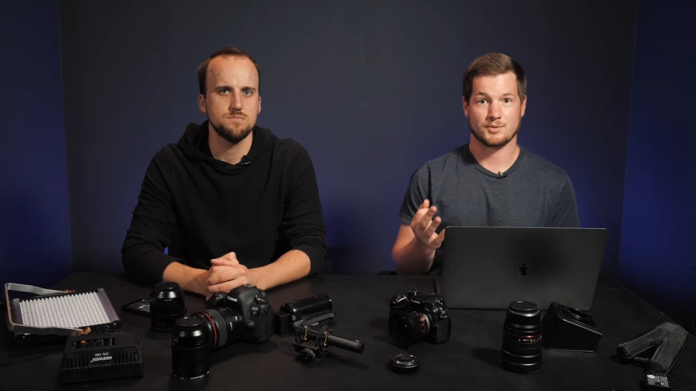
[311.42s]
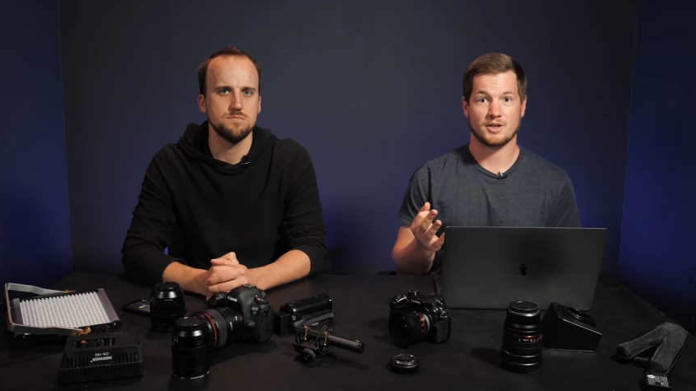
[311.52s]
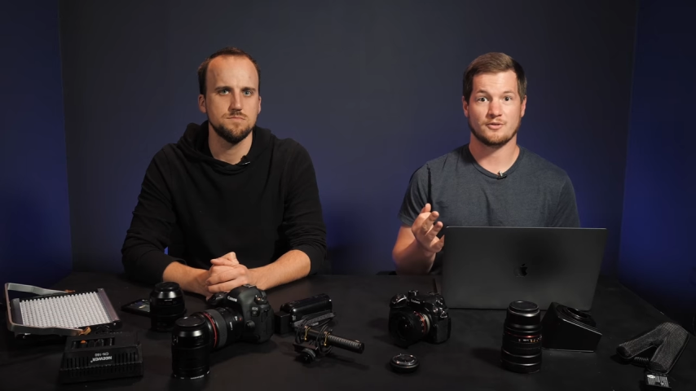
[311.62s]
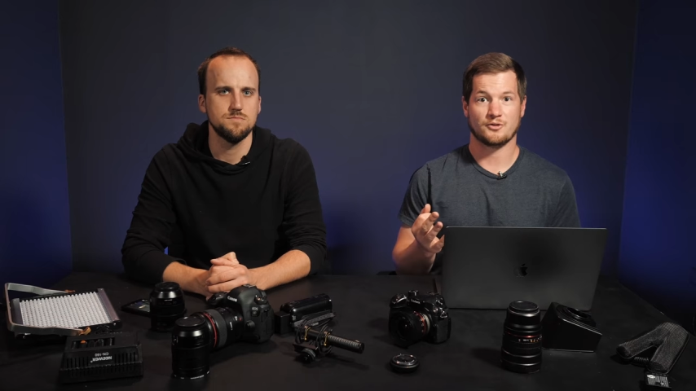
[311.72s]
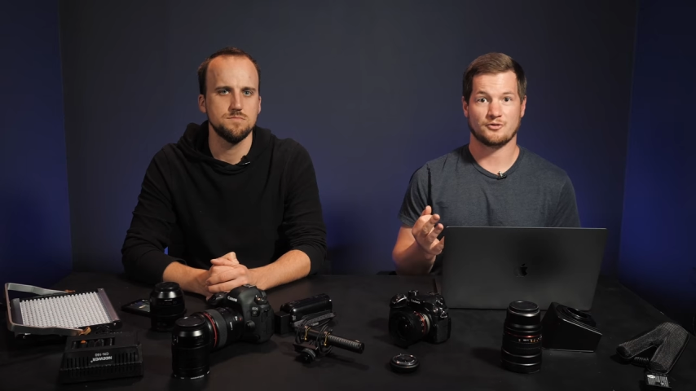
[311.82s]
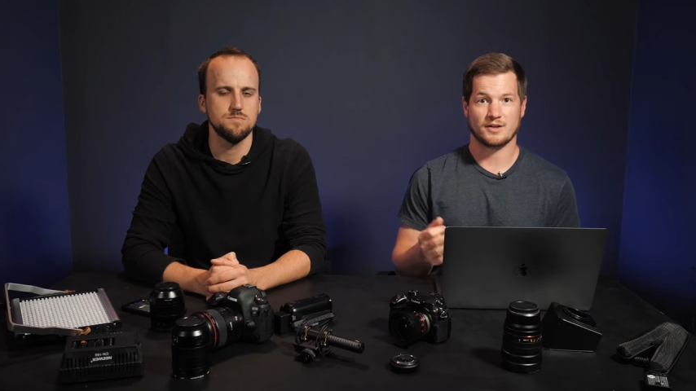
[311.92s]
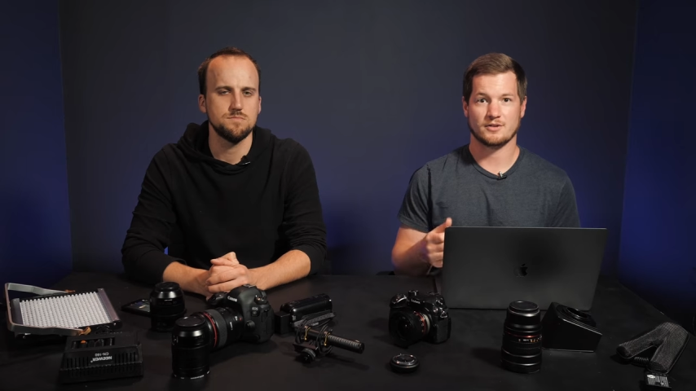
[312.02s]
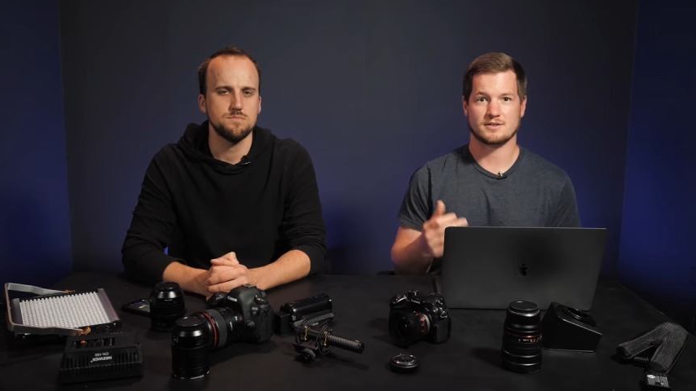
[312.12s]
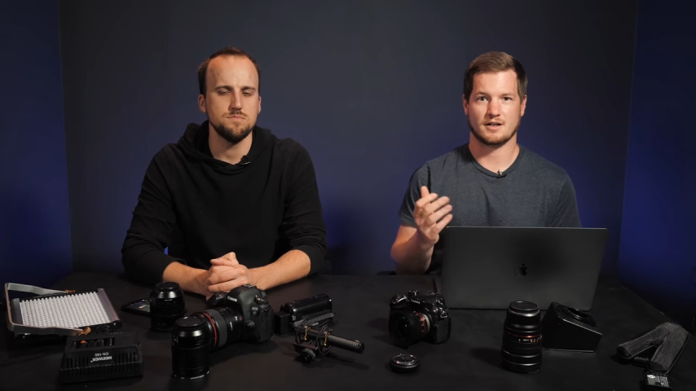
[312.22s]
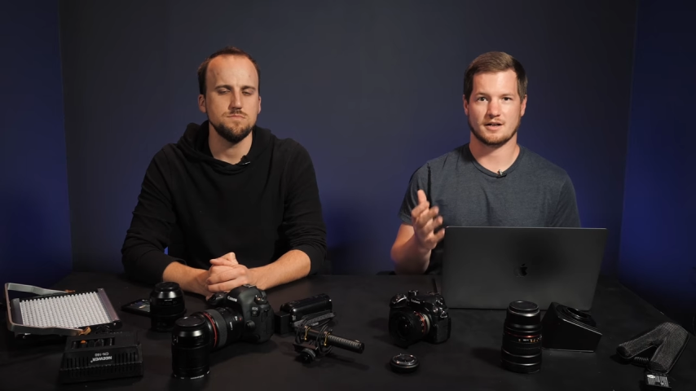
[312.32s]
Speaker 1: Three of our
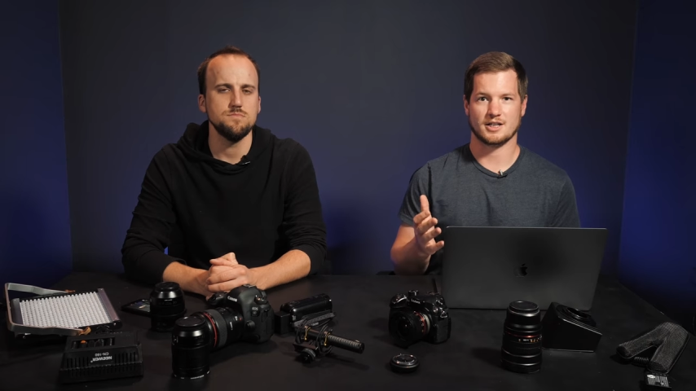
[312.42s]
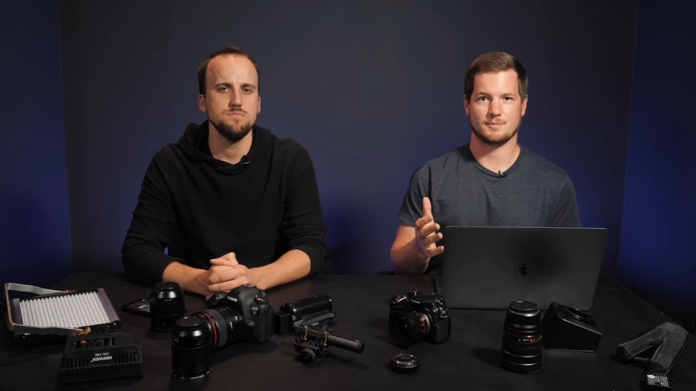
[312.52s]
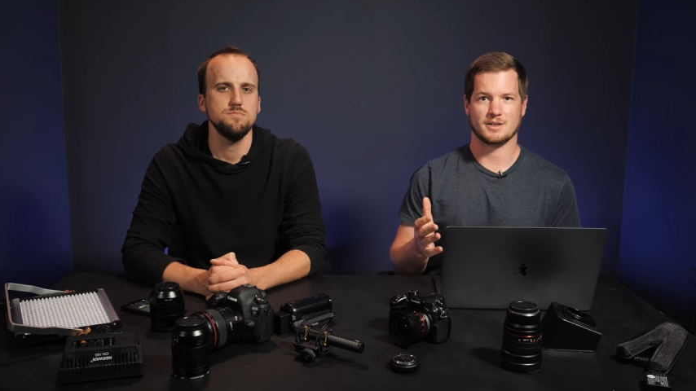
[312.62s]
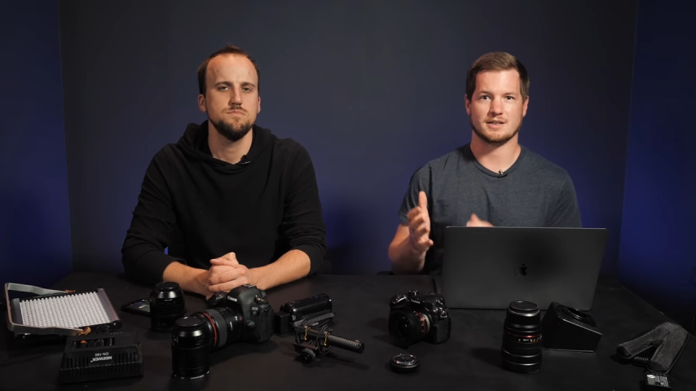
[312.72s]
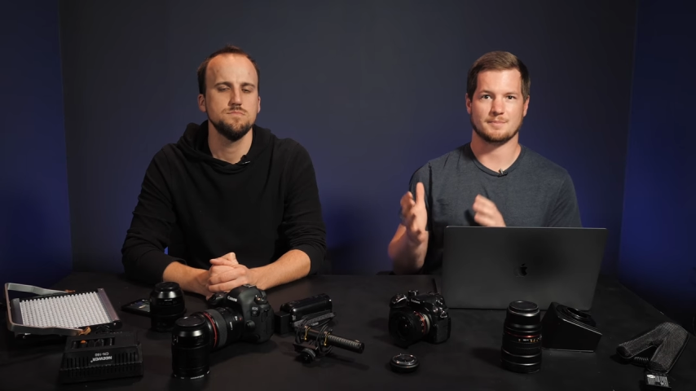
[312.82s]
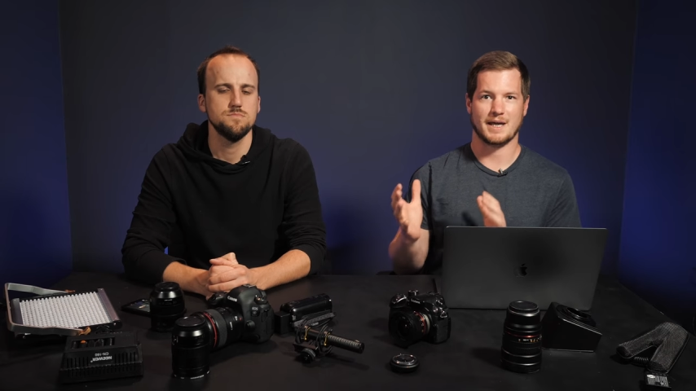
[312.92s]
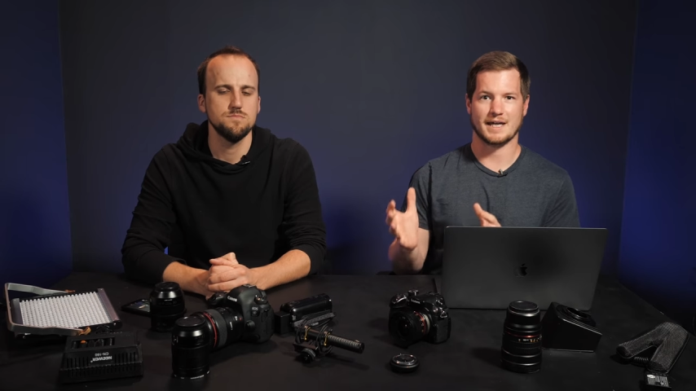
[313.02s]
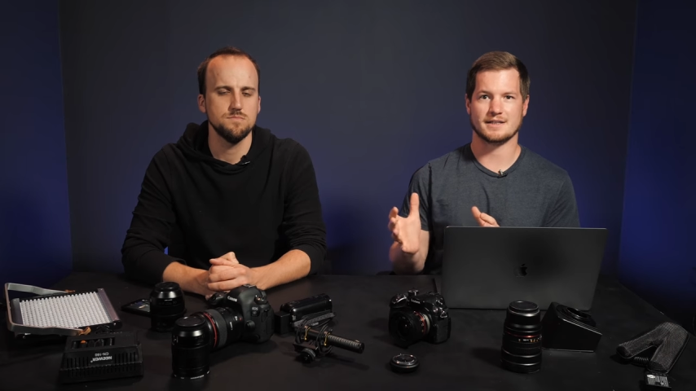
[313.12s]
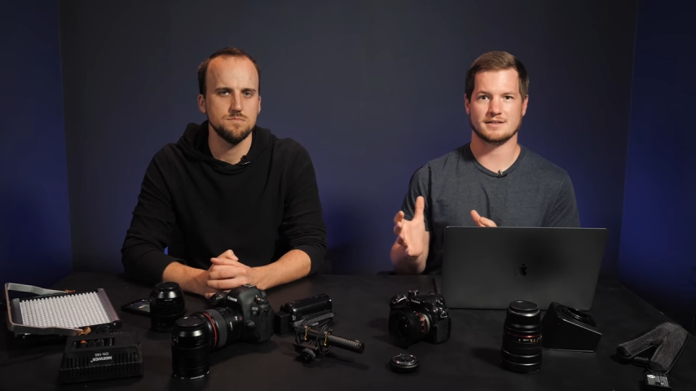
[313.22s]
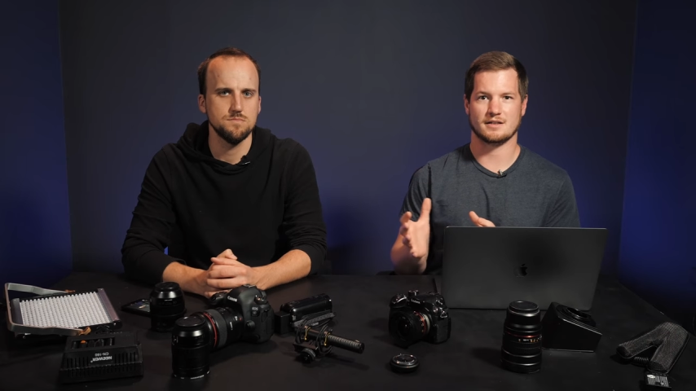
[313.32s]
favorites are gonna be the
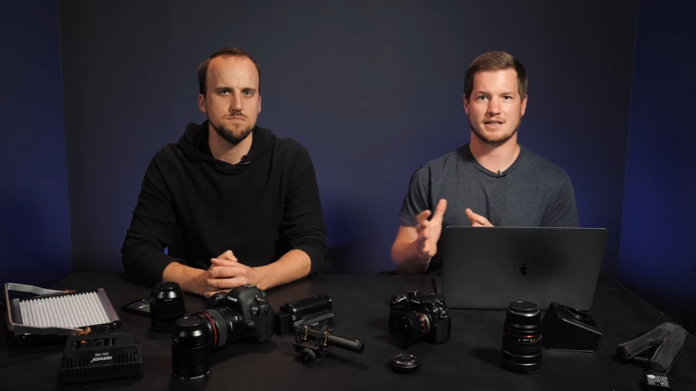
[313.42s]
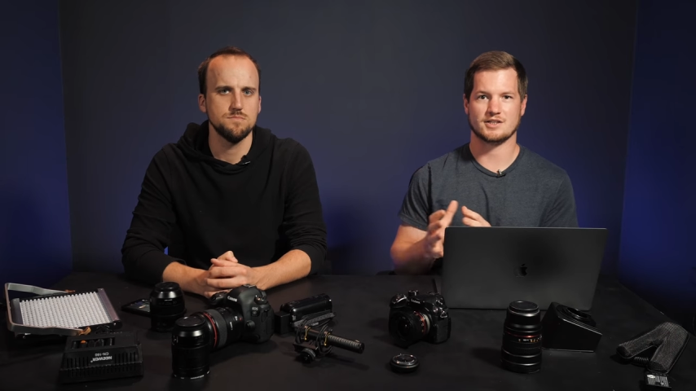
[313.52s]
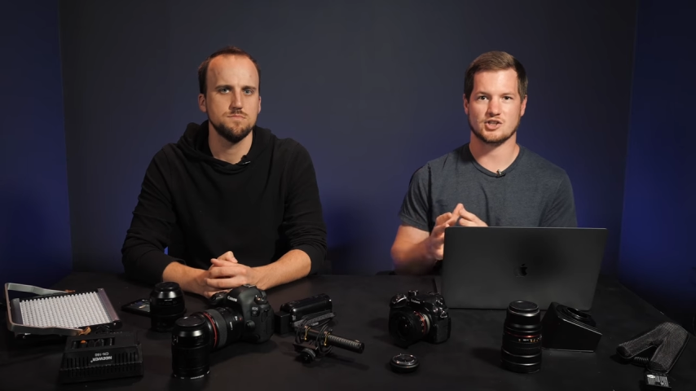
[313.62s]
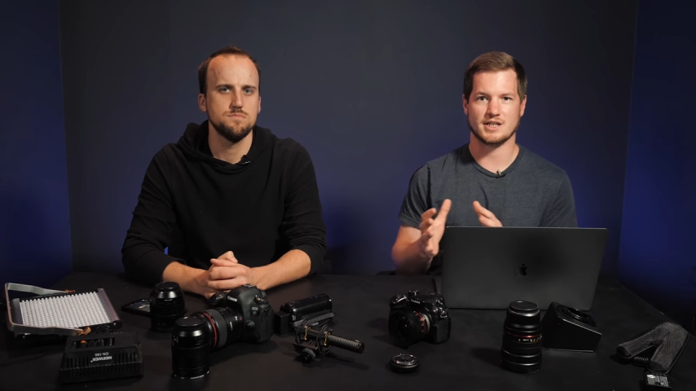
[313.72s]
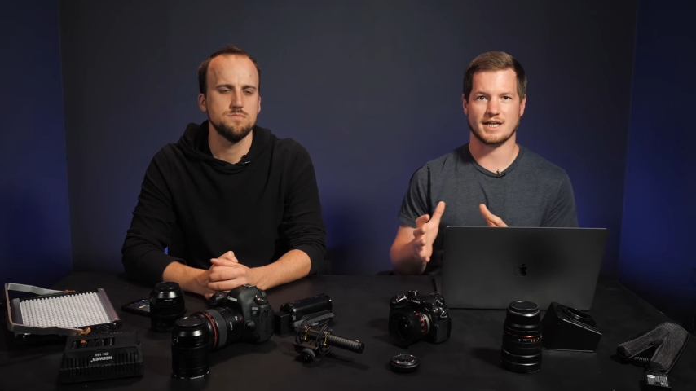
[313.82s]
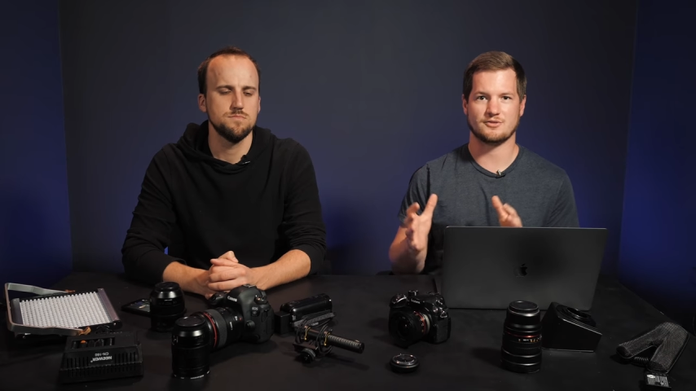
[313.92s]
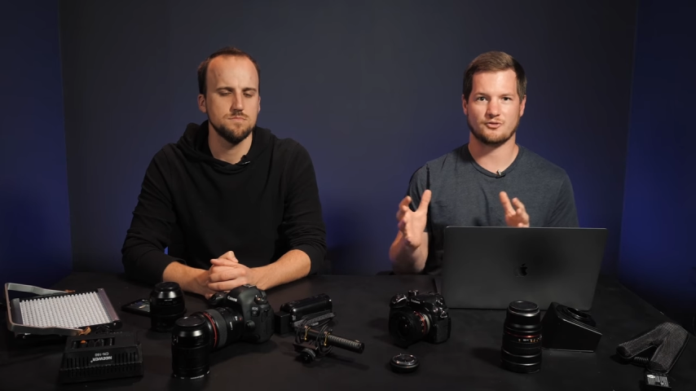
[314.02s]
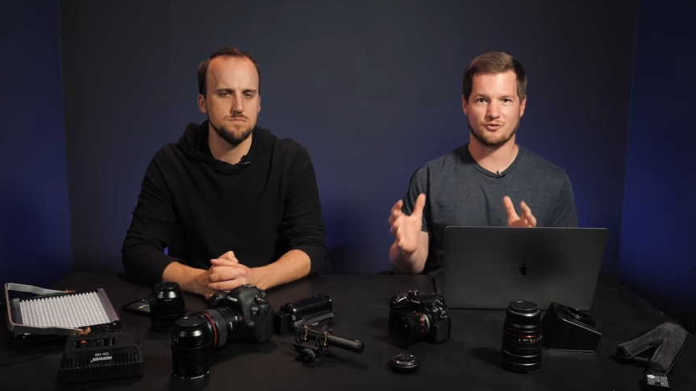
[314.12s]
Panasonic G H